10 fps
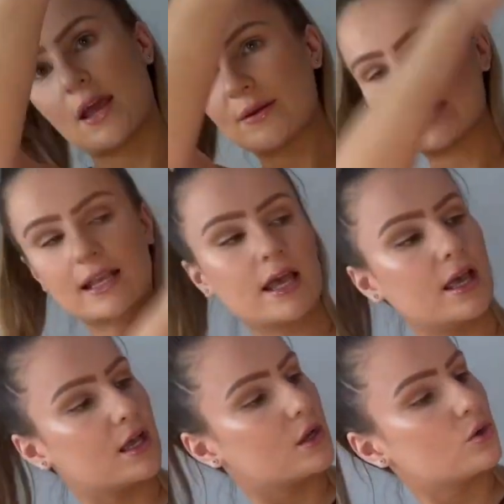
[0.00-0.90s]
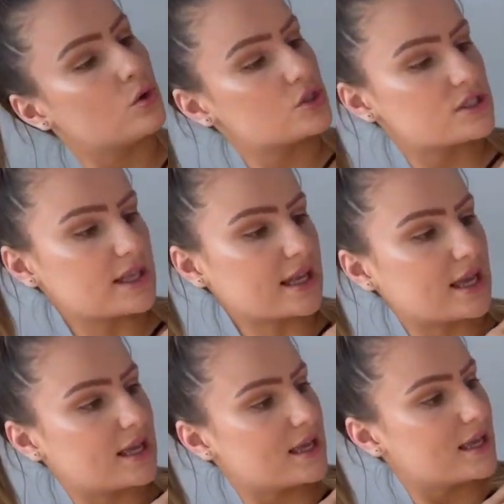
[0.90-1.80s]
like a gorgeous, like
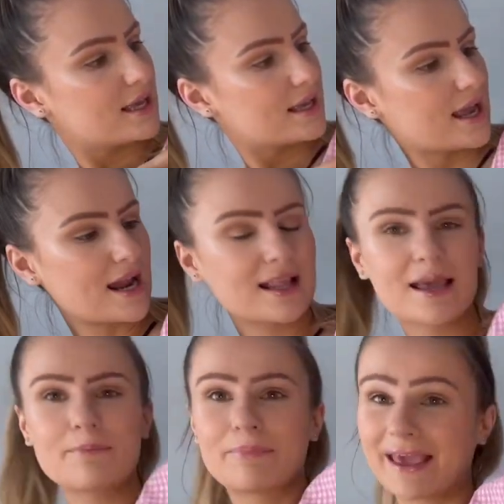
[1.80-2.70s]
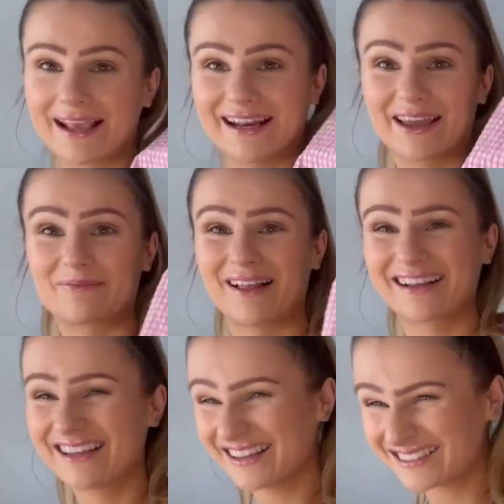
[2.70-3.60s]
kind of like a picnic
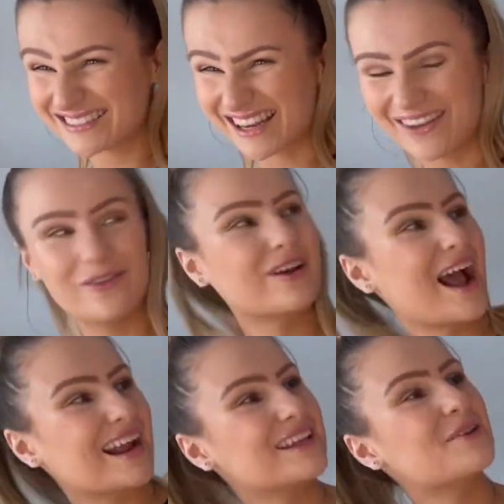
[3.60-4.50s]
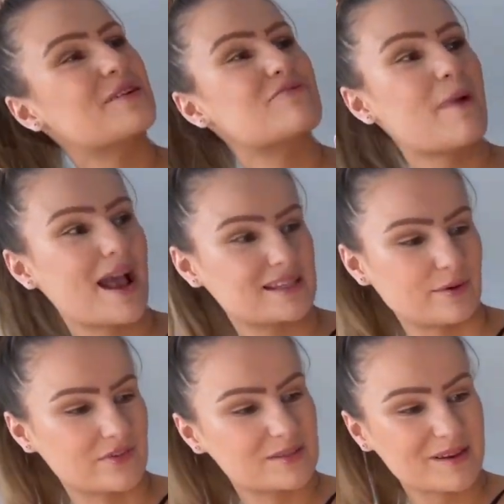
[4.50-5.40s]
blanket style, or kind of, you know what it reminds me of,
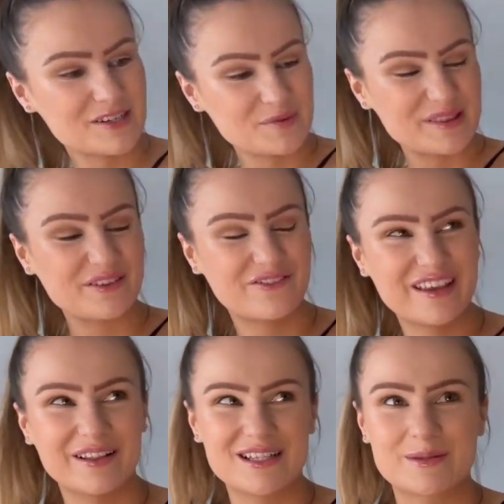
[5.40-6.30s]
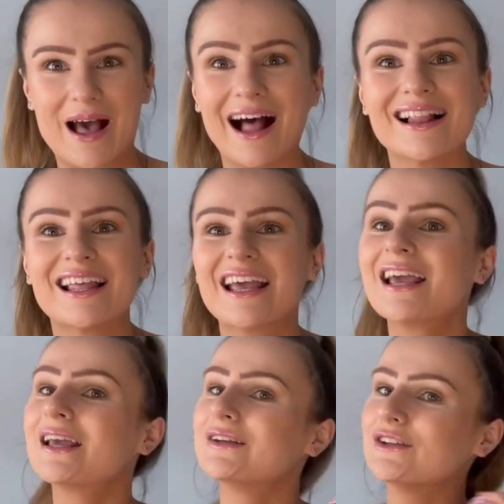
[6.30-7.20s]
especially with the feel as well.
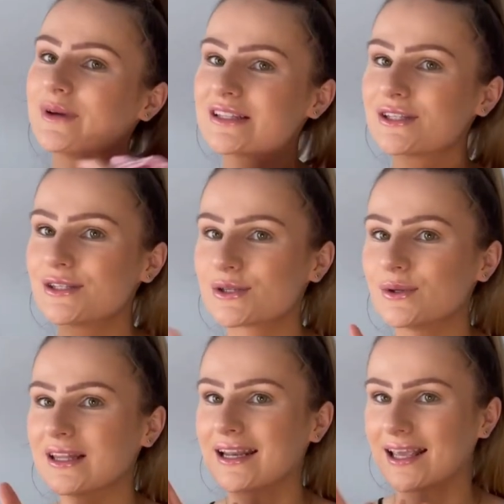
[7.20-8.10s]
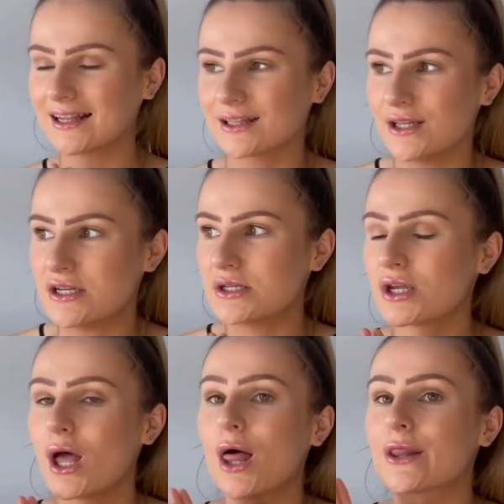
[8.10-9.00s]
If you went to school in England,
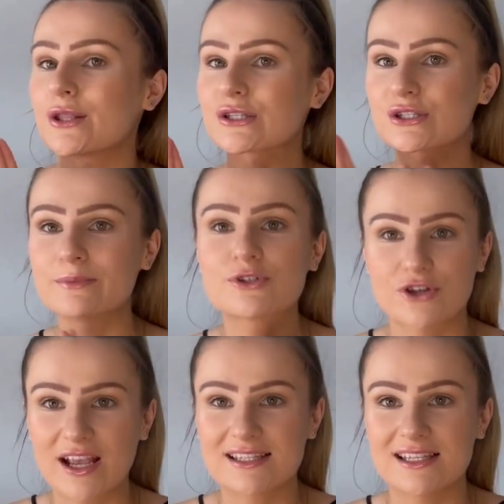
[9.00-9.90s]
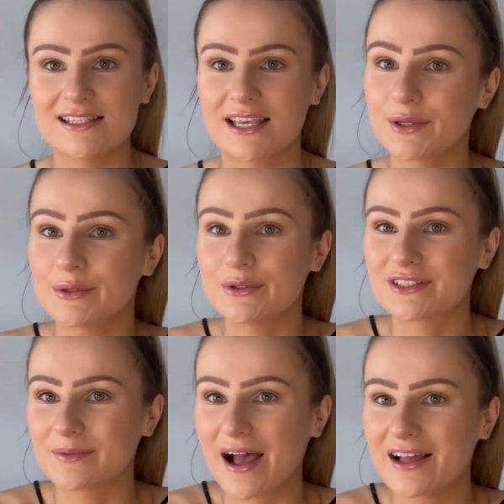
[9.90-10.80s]
the summer dresses that you used to
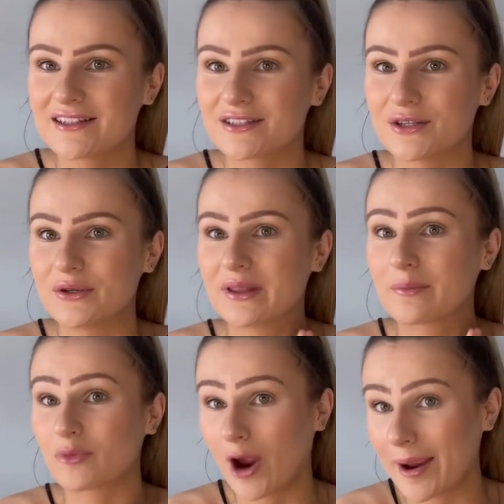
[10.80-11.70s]
wear to like primary